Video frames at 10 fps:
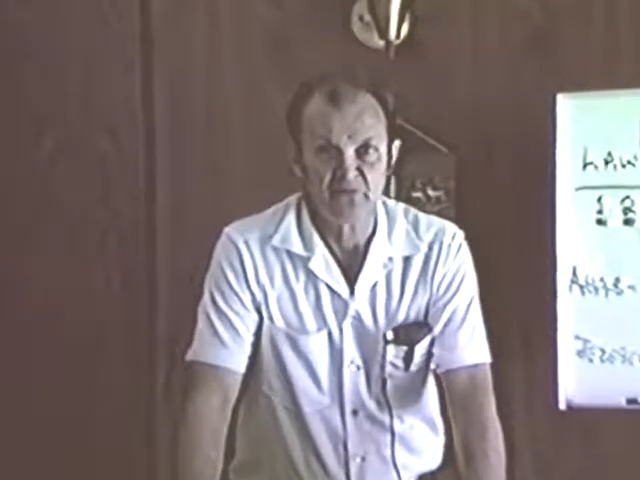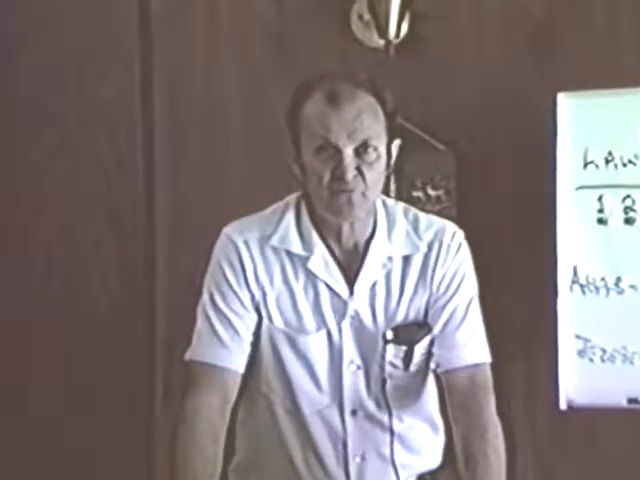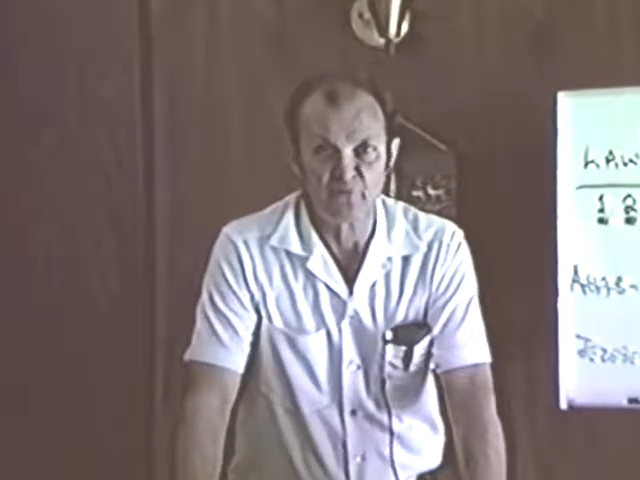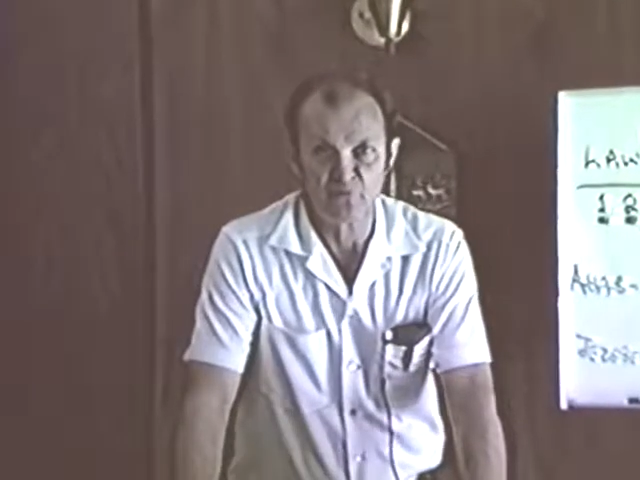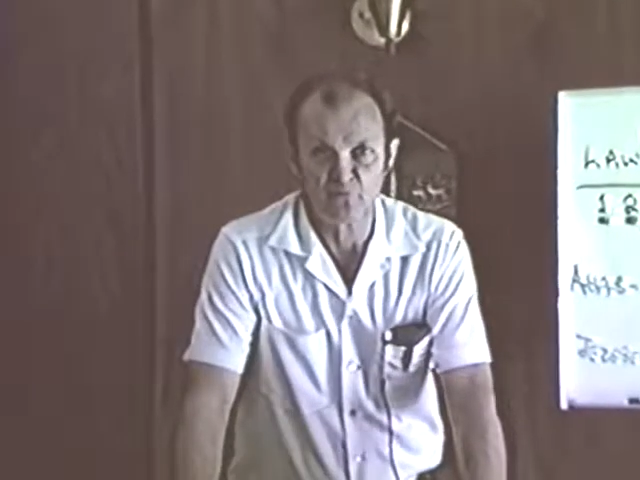
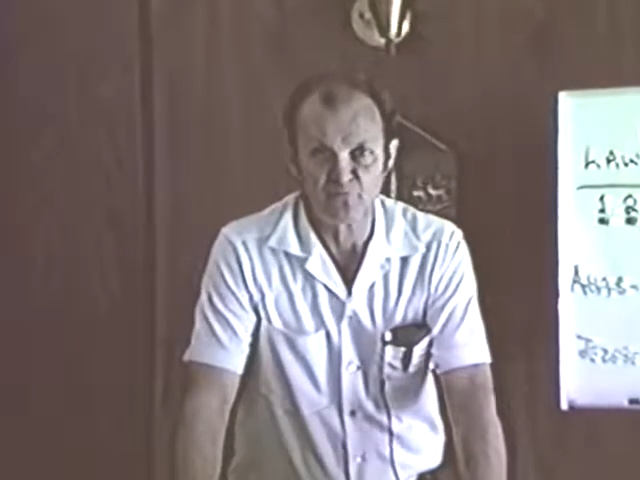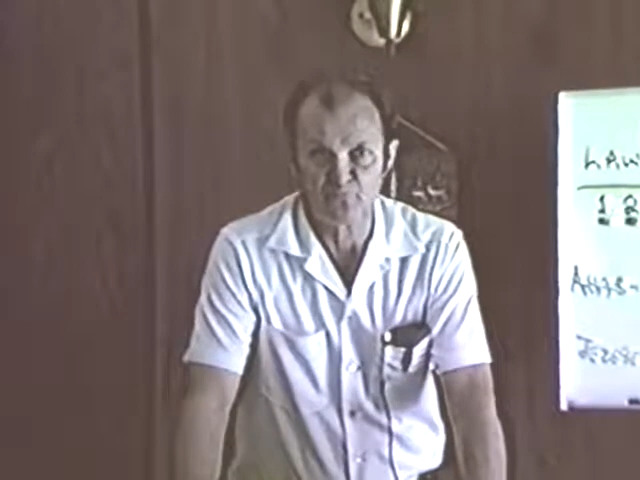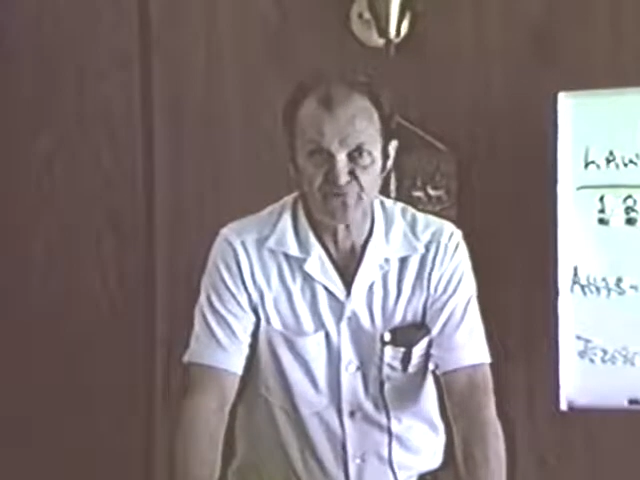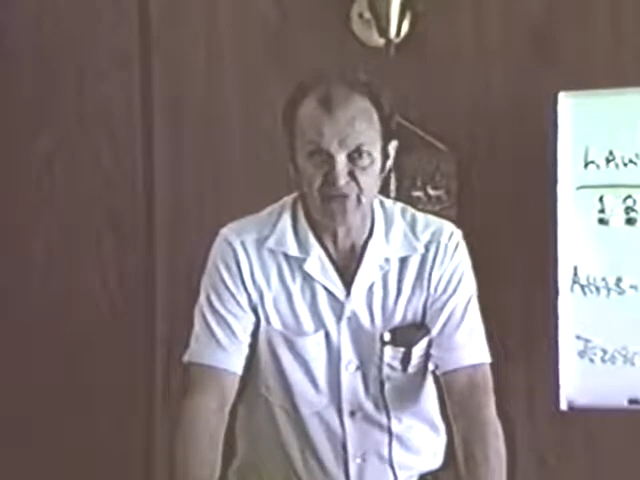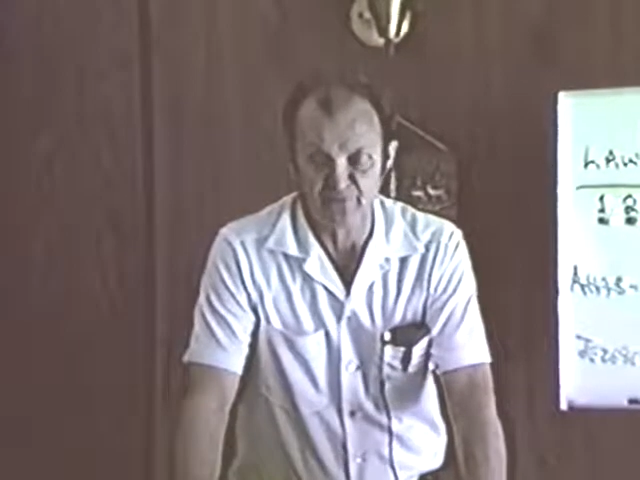the wicked would,
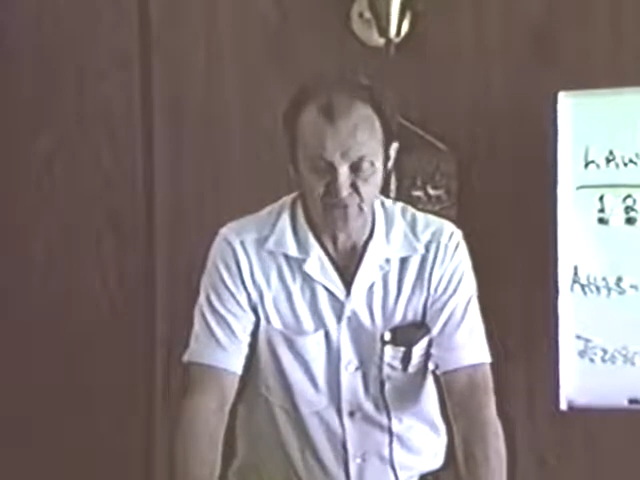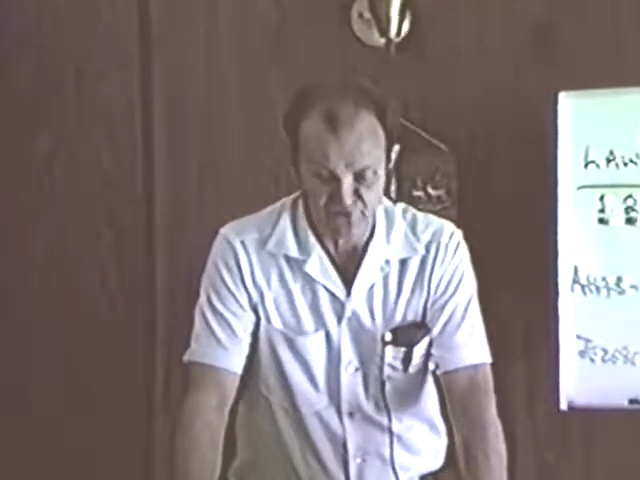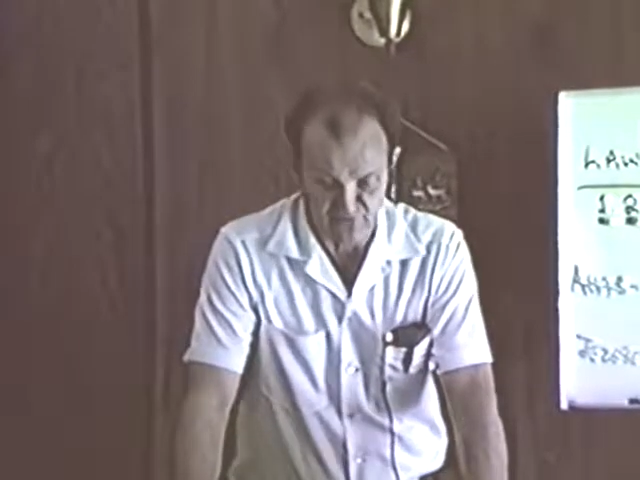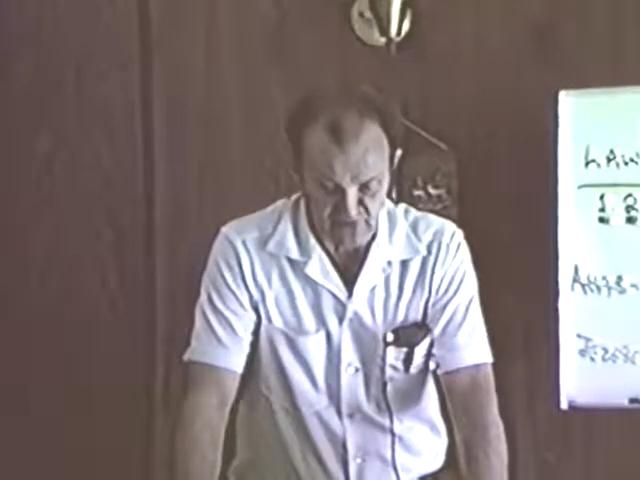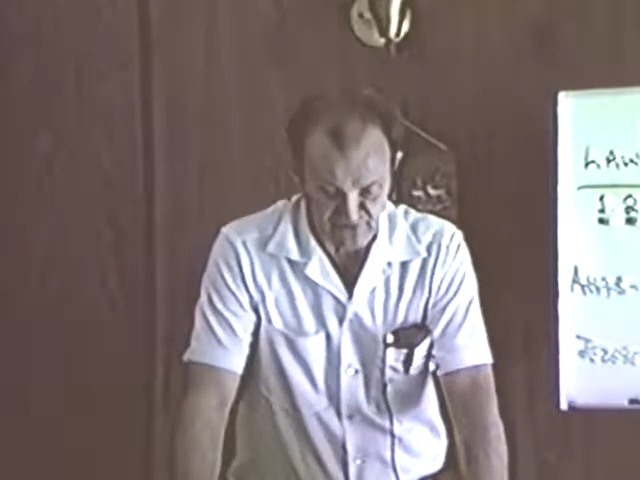would suffer
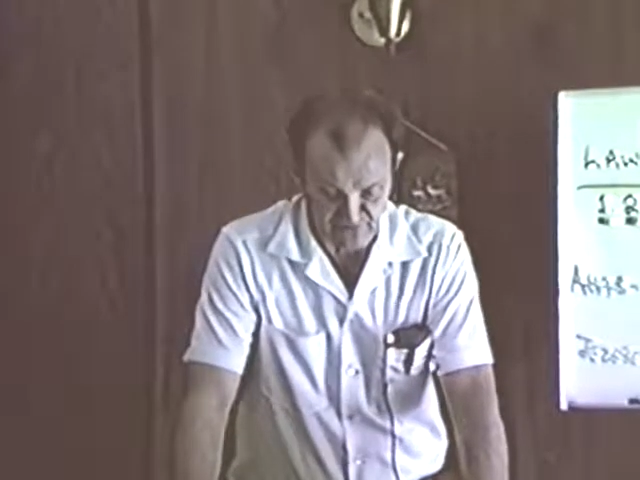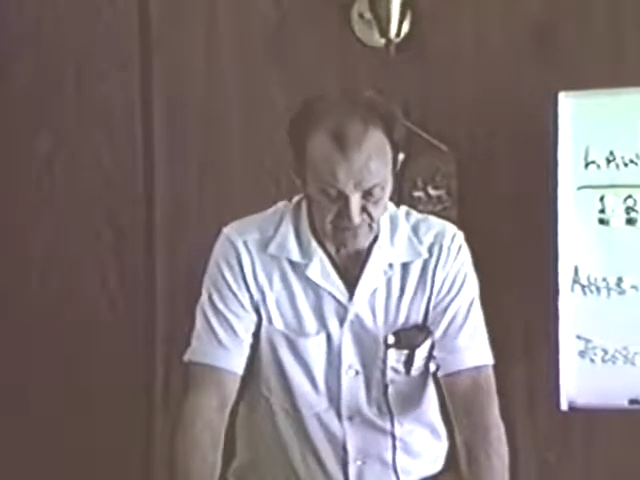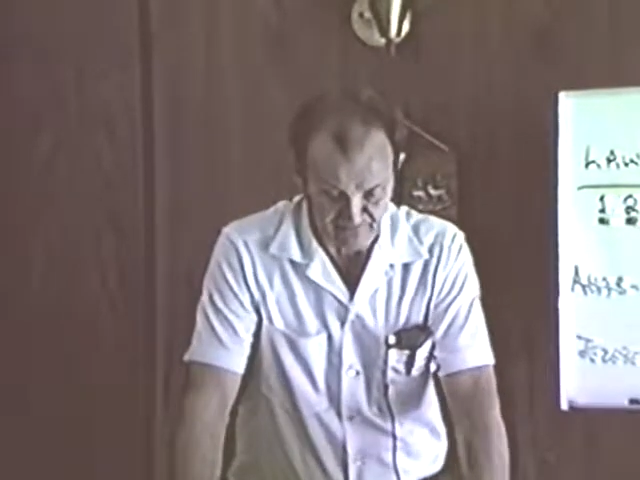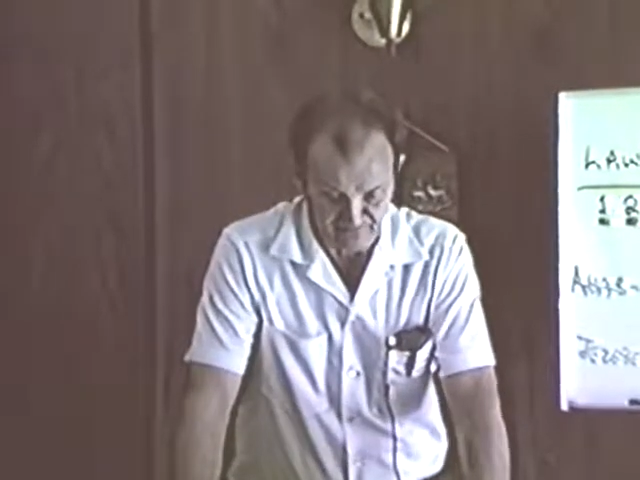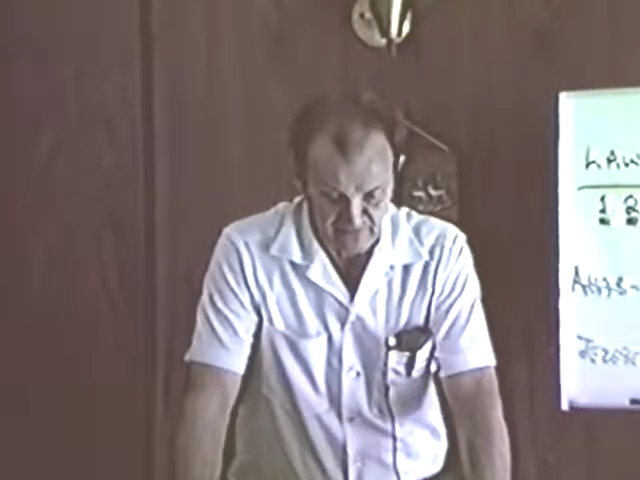destruction.